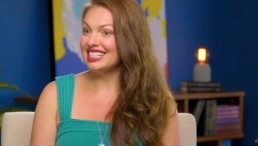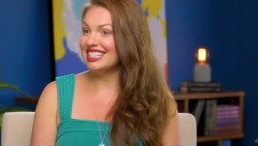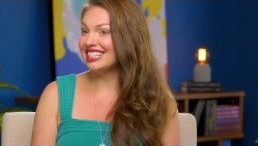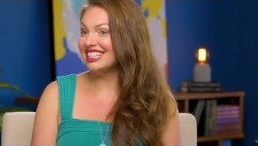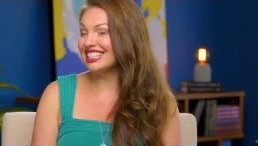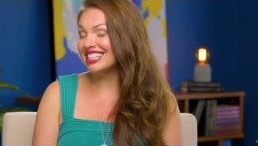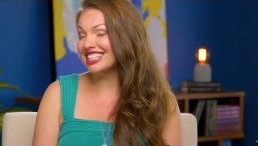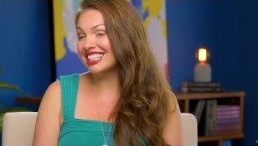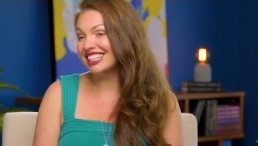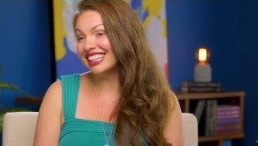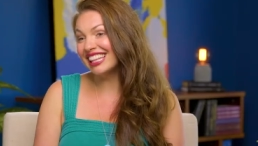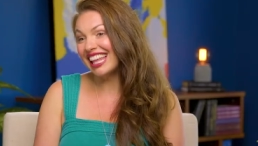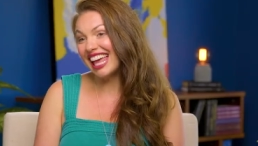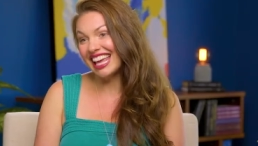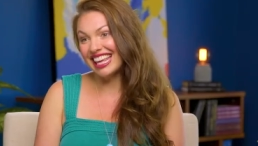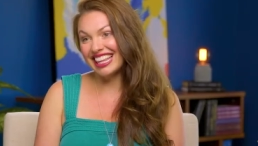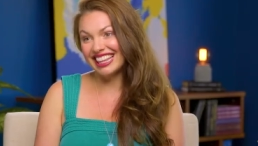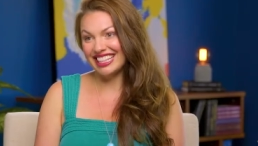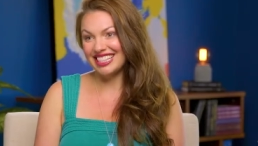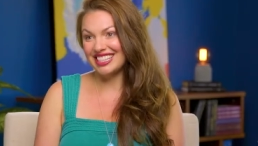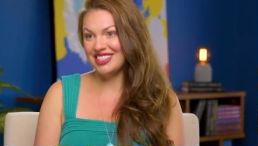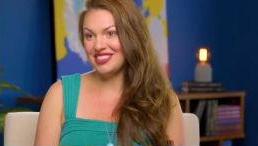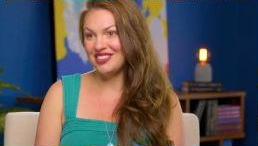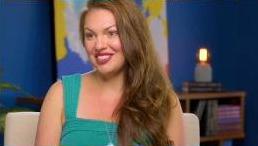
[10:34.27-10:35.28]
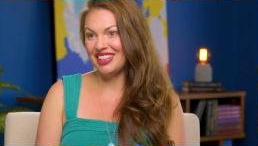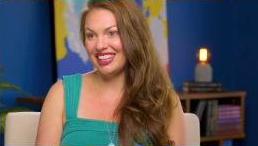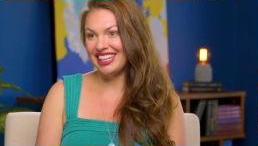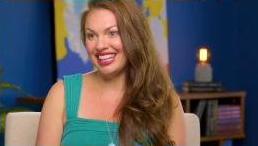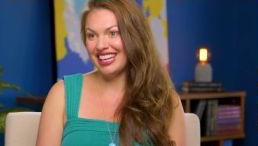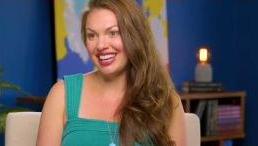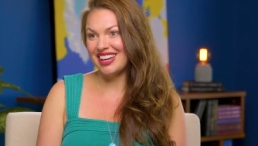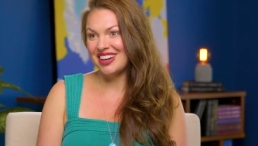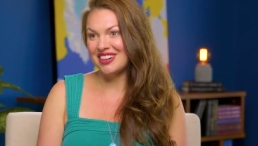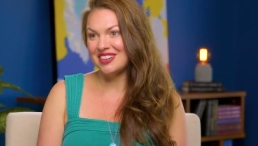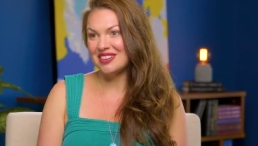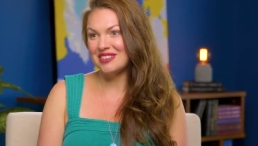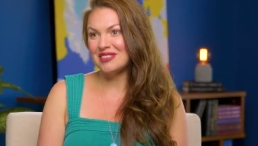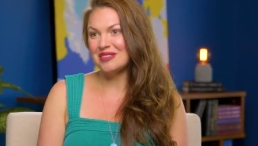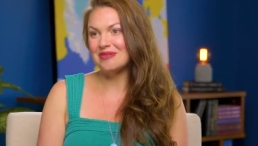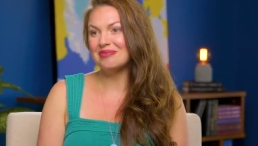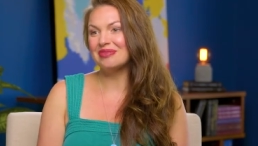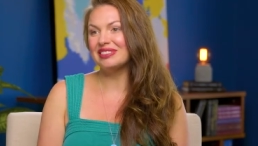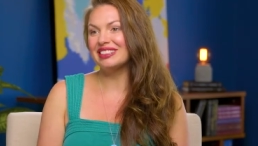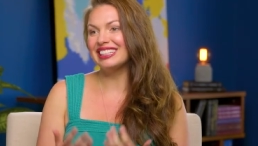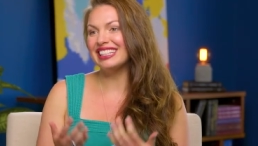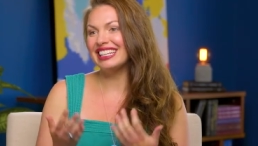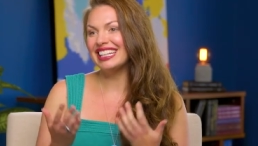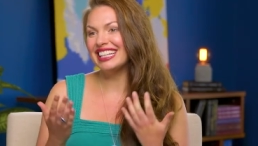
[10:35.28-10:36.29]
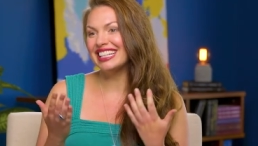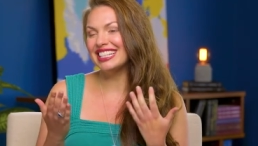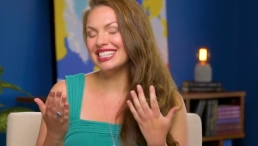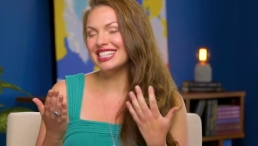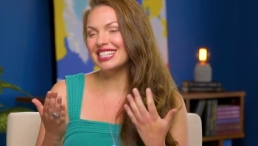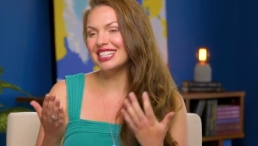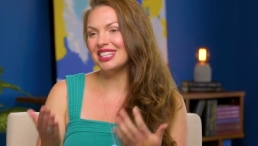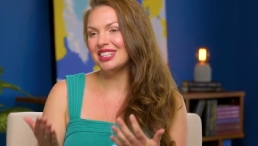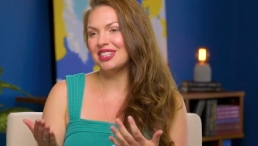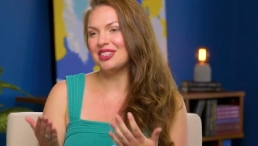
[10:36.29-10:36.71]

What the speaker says: Did you like this video? Please